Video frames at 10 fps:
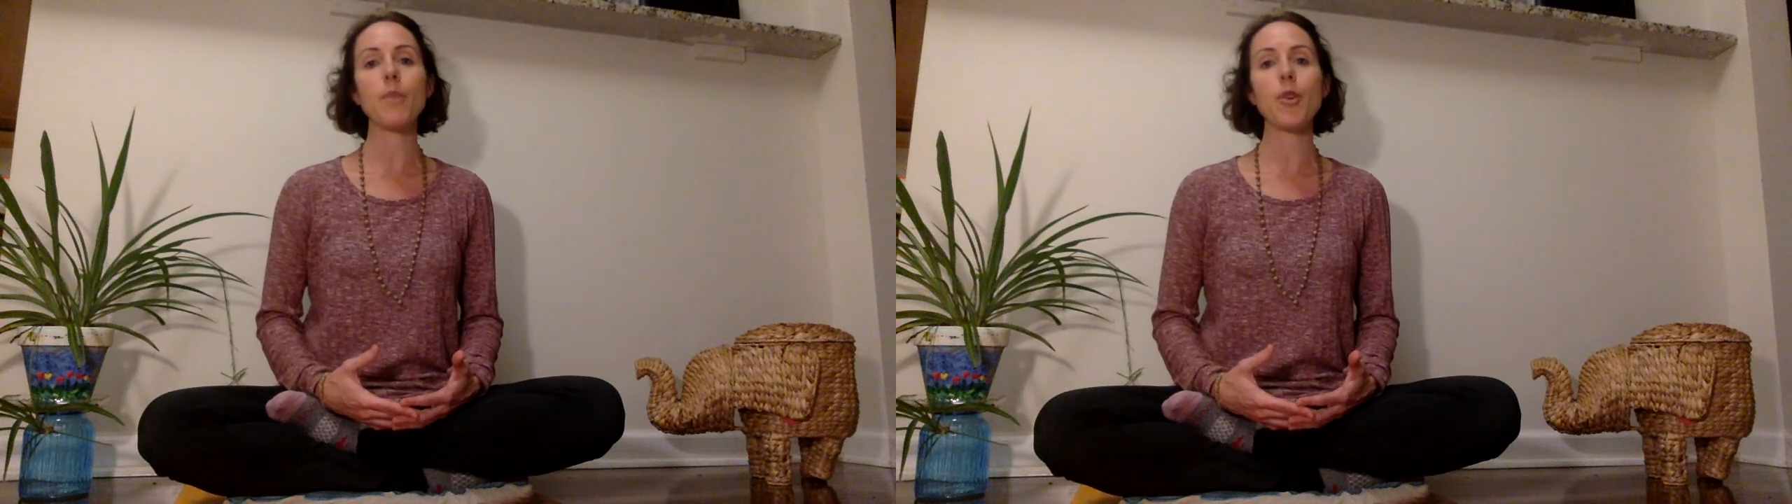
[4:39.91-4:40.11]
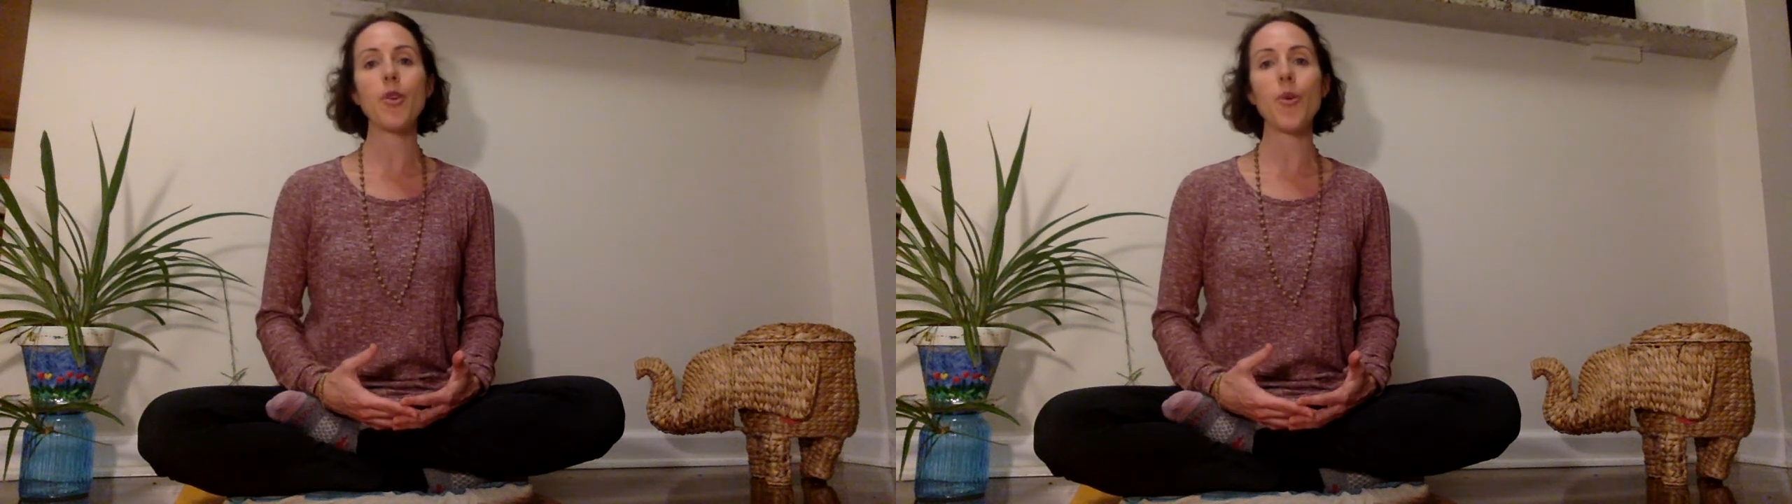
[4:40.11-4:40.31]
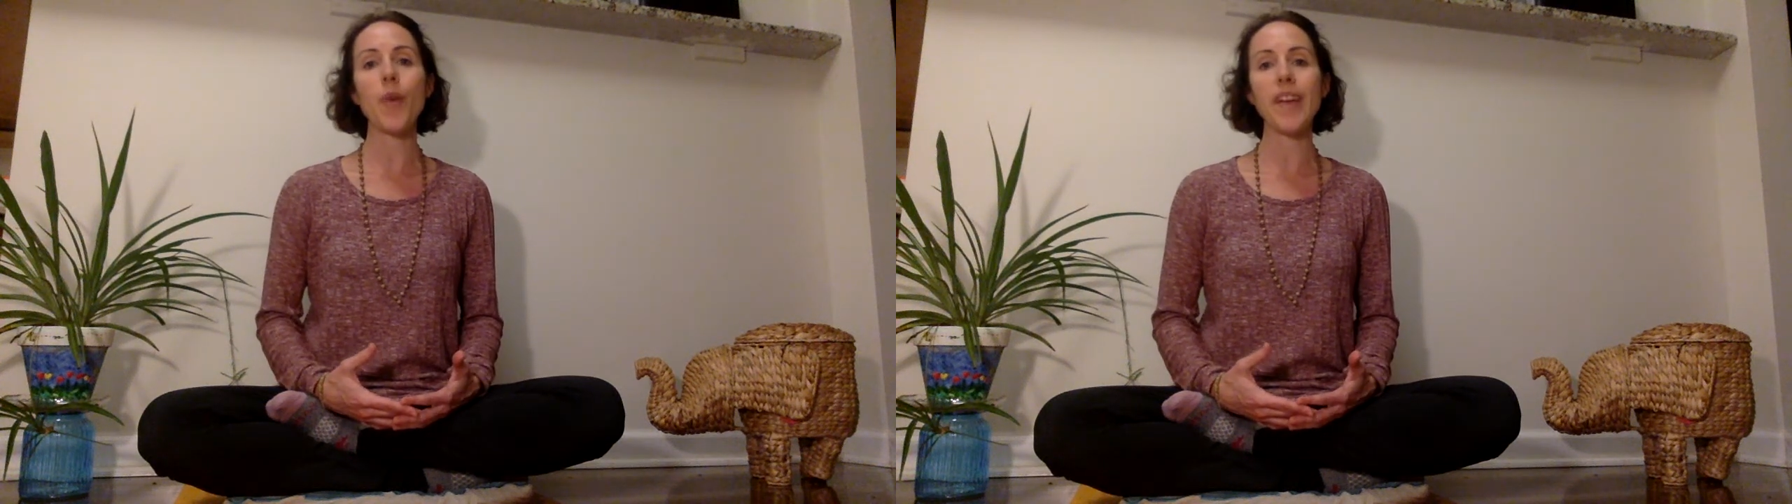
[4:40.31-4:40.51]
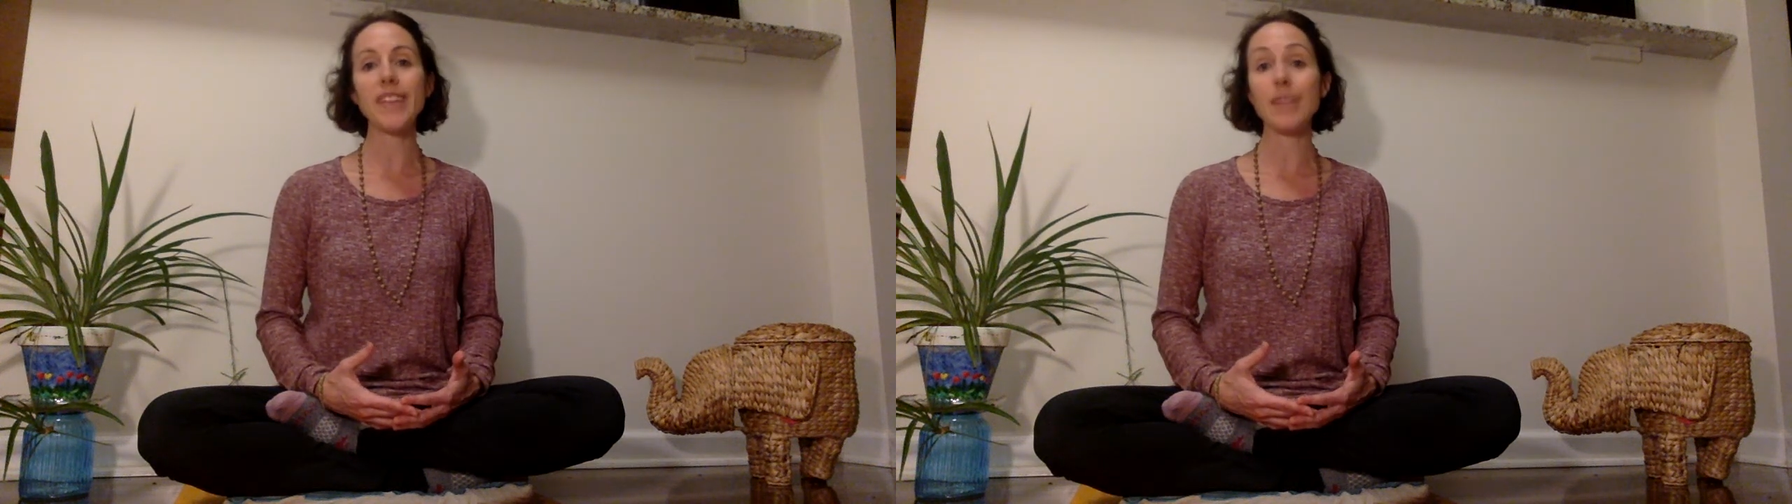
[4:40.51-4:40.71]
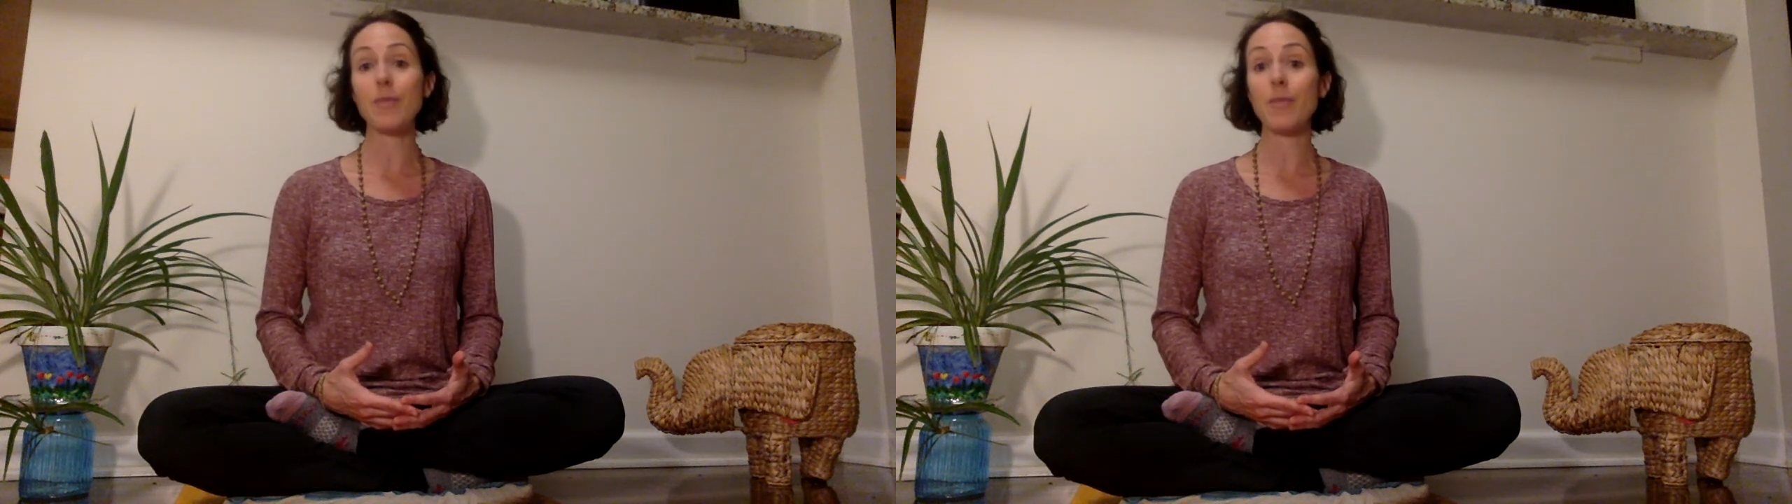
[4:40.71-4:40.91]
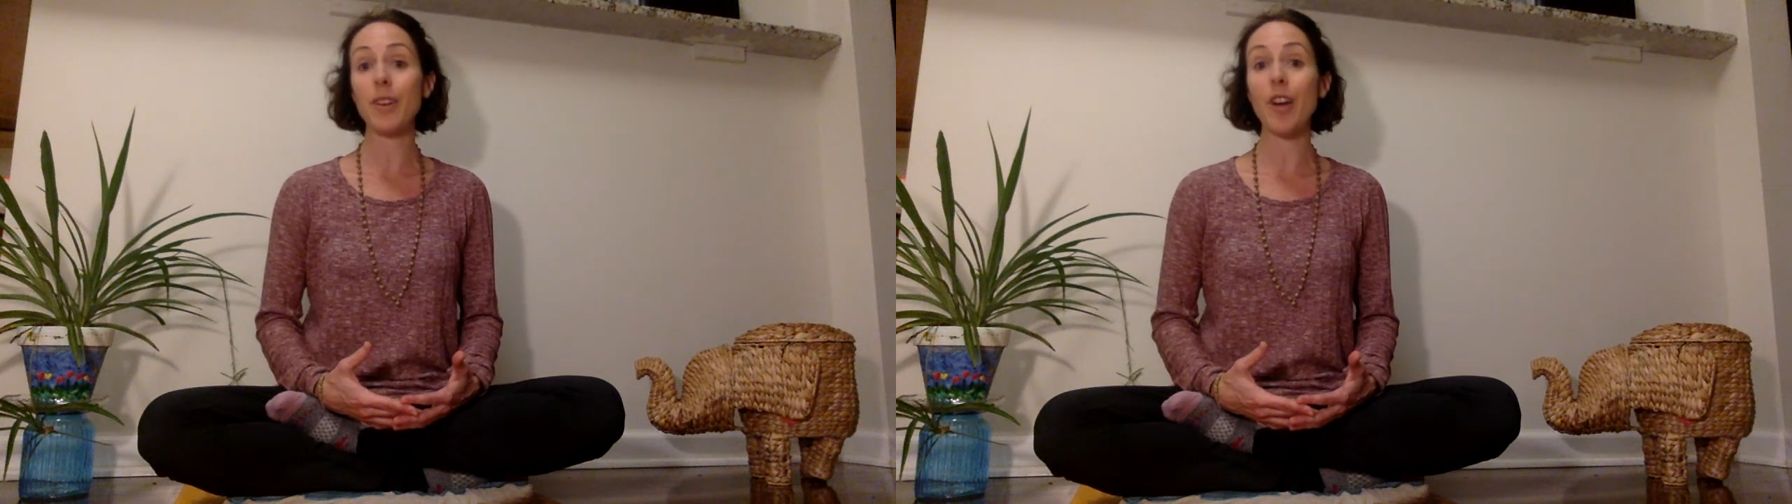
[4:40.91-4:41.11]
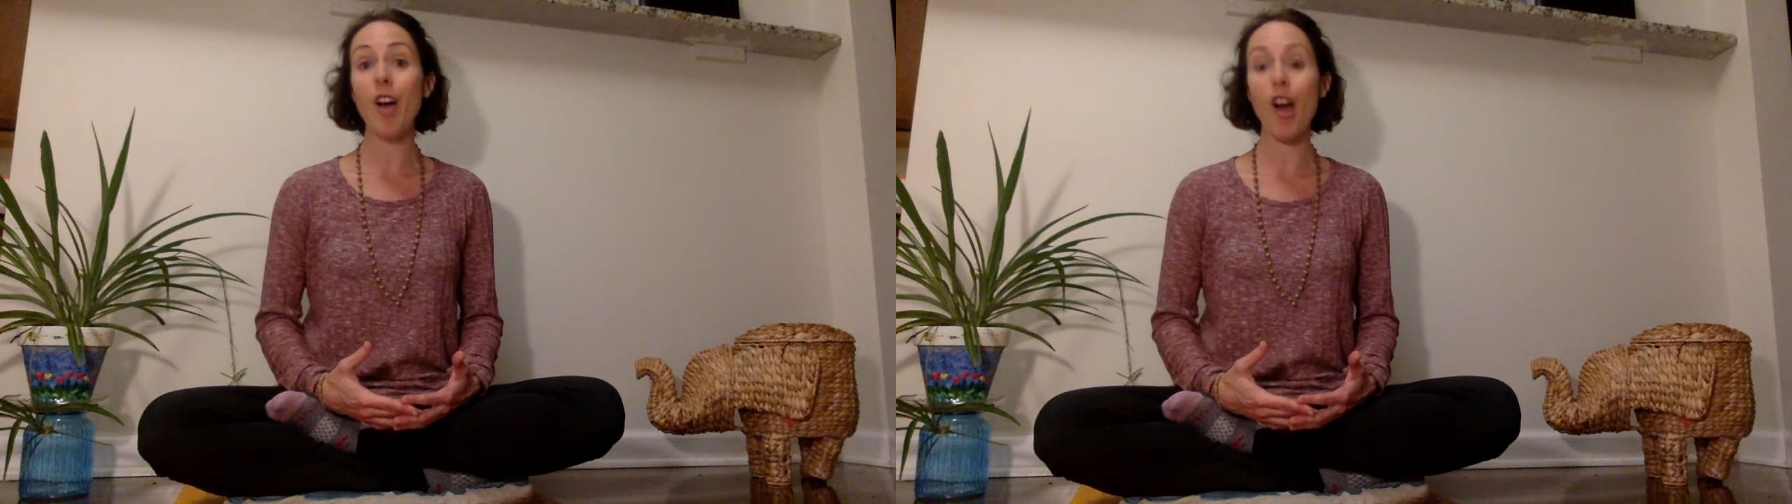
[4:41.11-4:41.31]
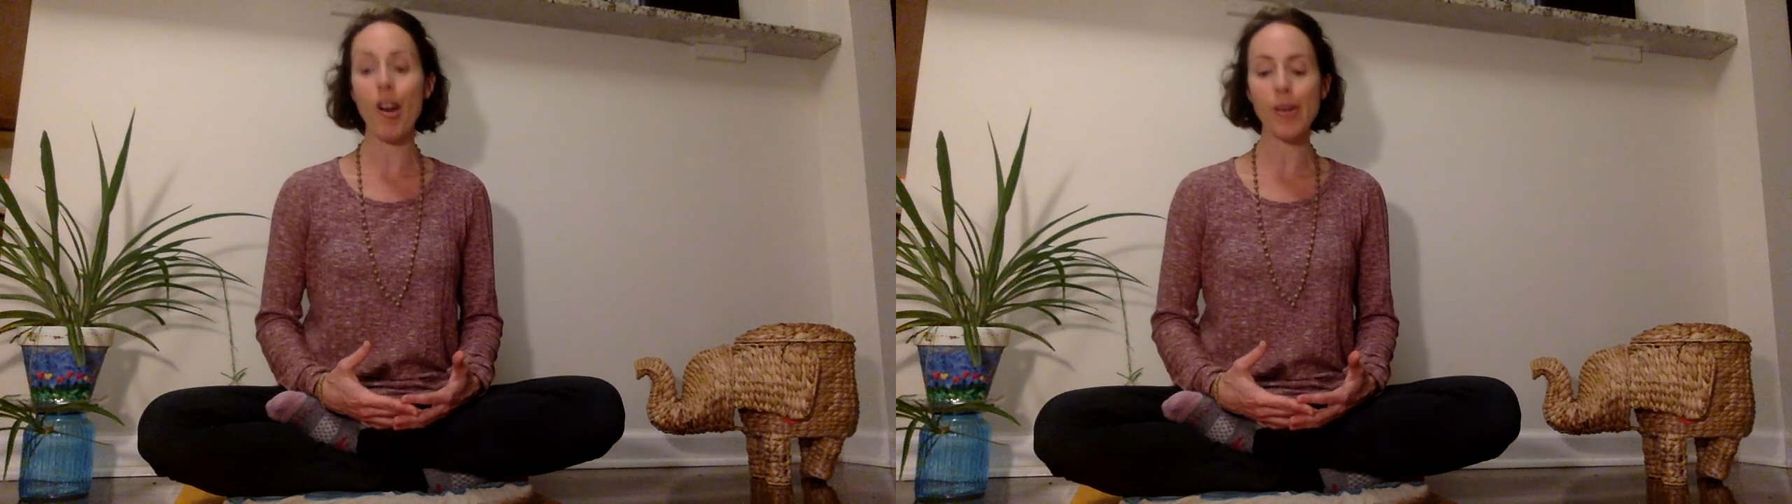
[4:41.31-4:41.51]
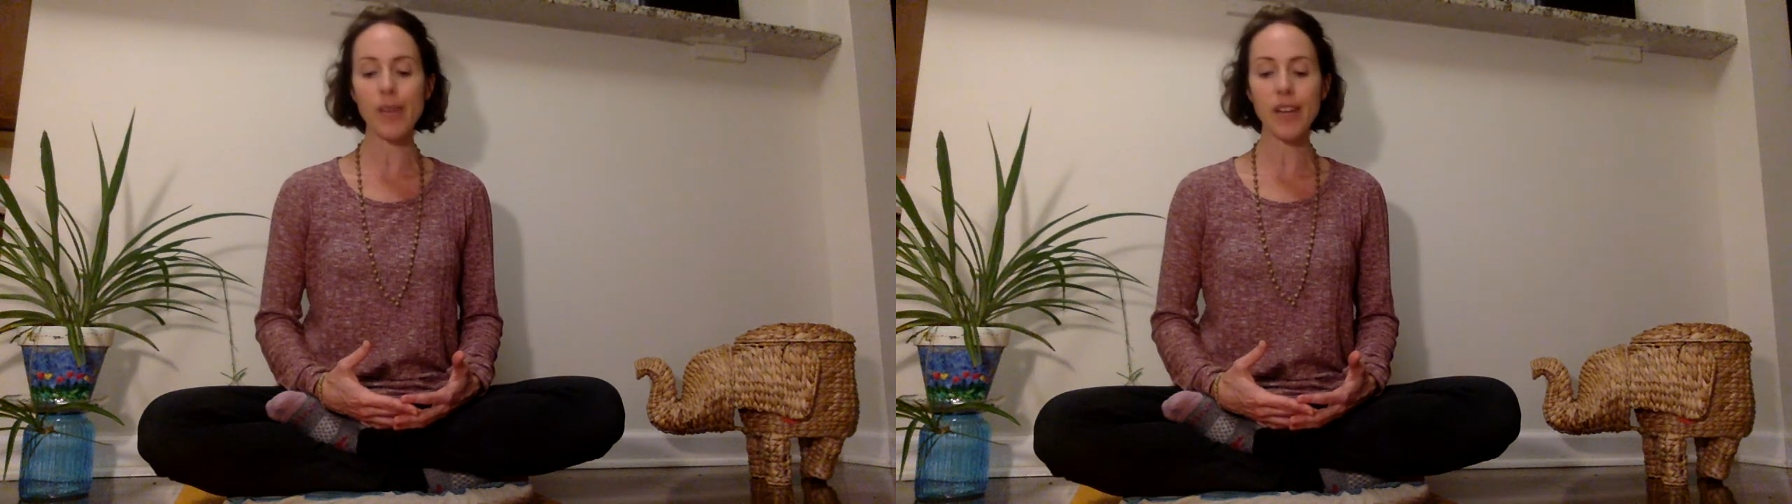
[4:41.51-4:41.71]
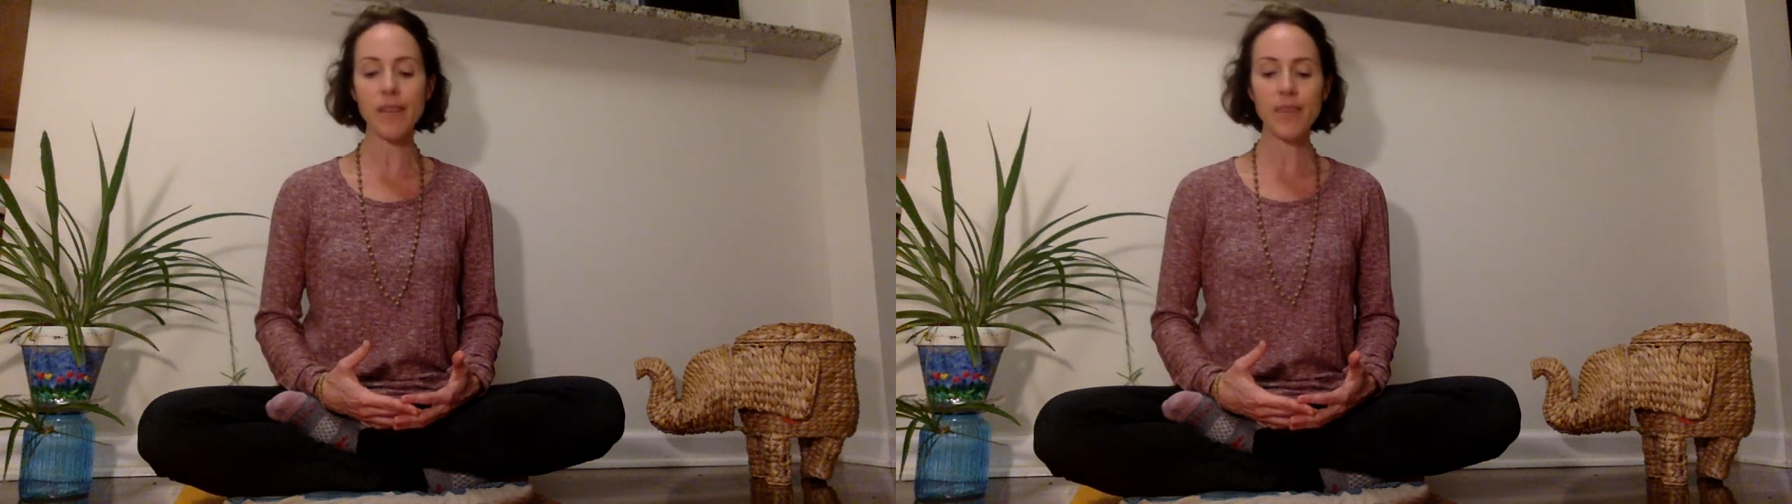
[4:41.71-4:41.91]
burn away some of our
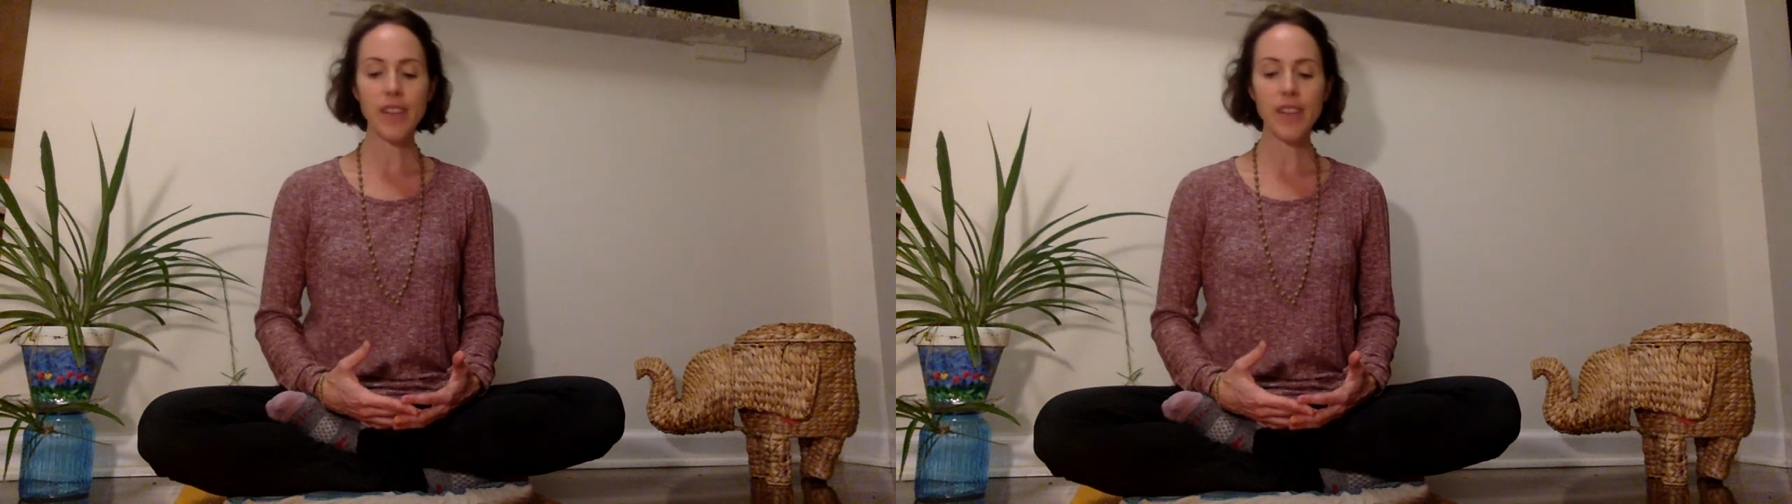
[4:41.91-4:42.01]
karma.